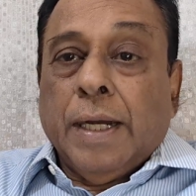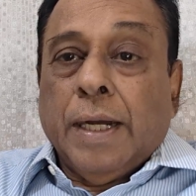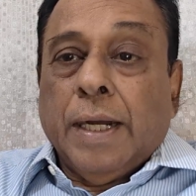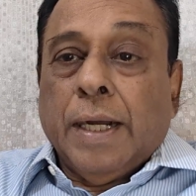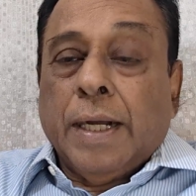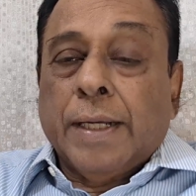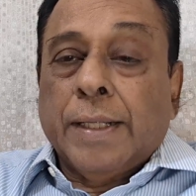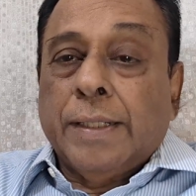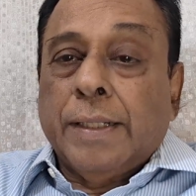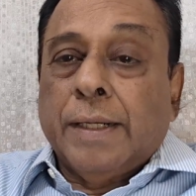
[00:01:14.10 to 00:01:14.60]

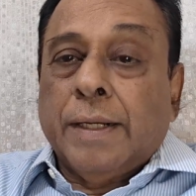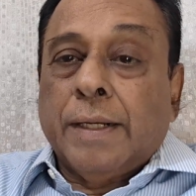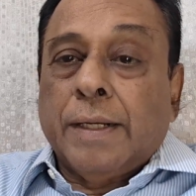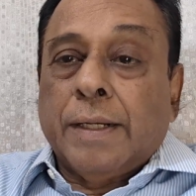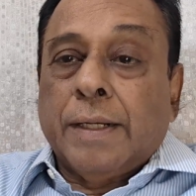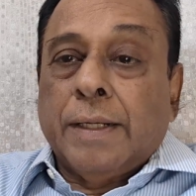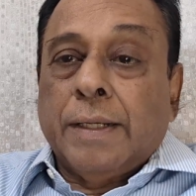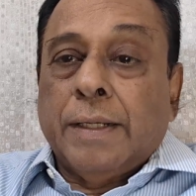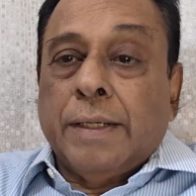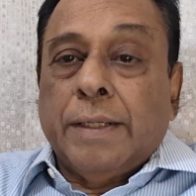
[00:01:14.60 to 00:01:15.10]

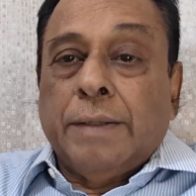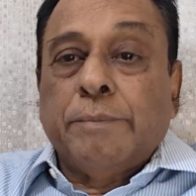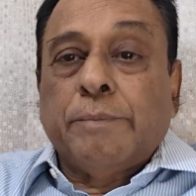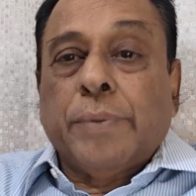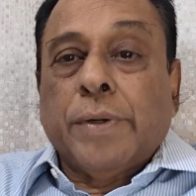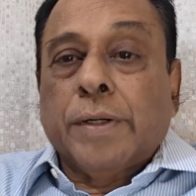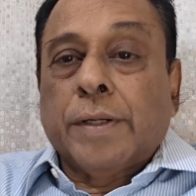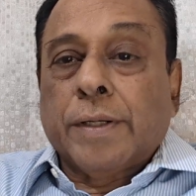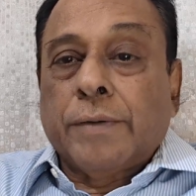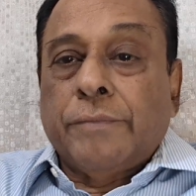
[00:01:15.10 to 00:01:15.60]
Another
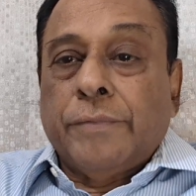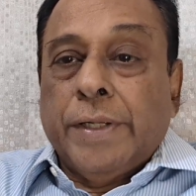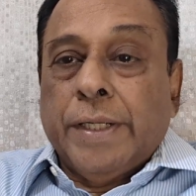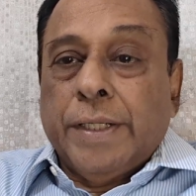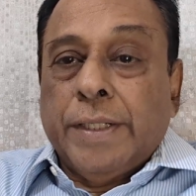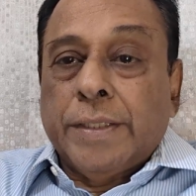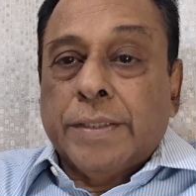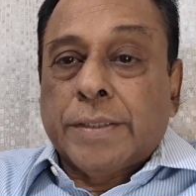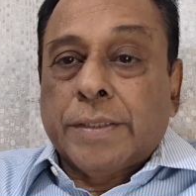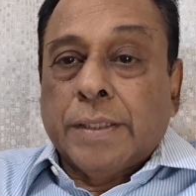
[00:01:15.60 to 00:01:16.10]
important
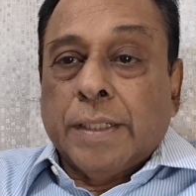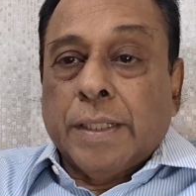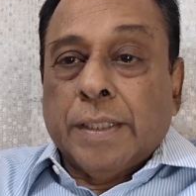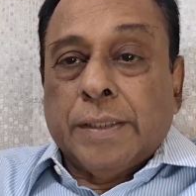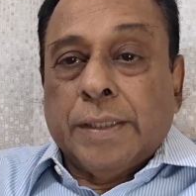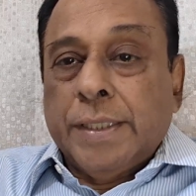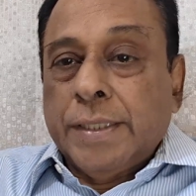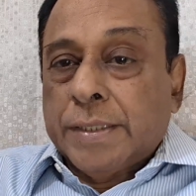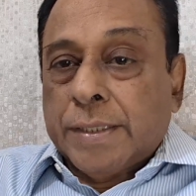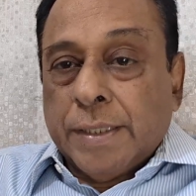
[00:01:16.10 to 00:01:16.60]
way is
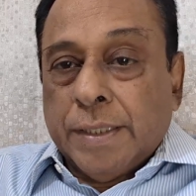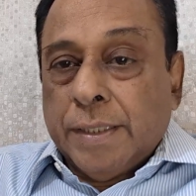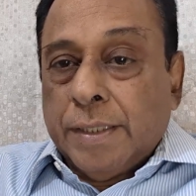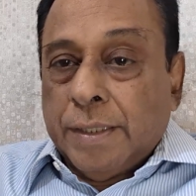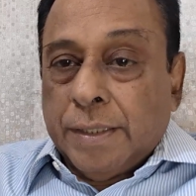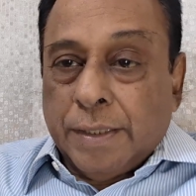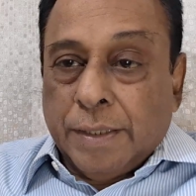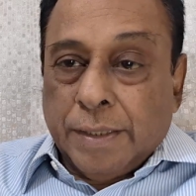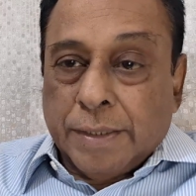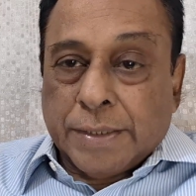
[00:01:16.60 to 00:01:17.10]
there is
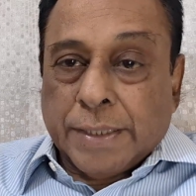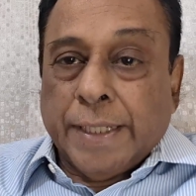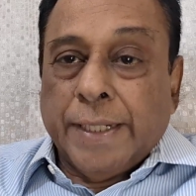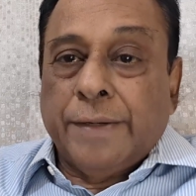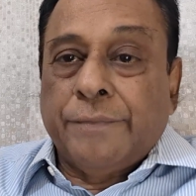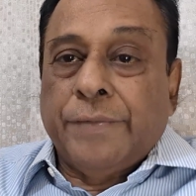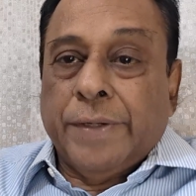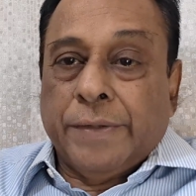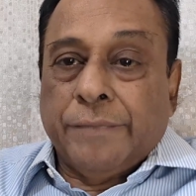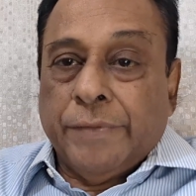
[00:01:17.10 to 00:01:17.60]
a
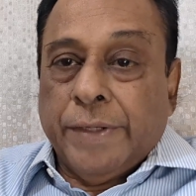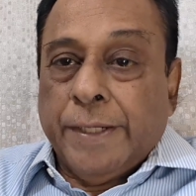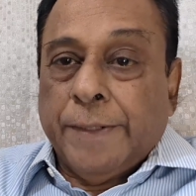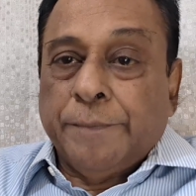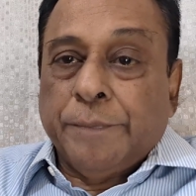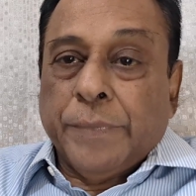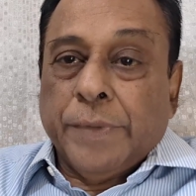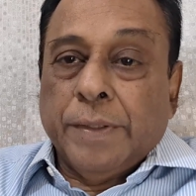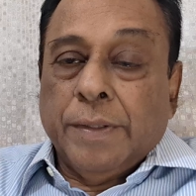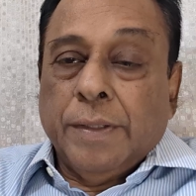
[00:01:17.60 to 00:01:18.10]
scientific
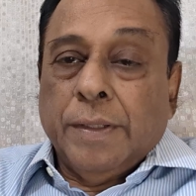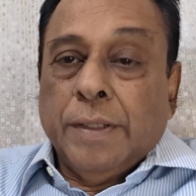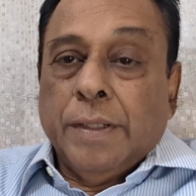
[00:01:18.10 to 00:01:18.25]
way,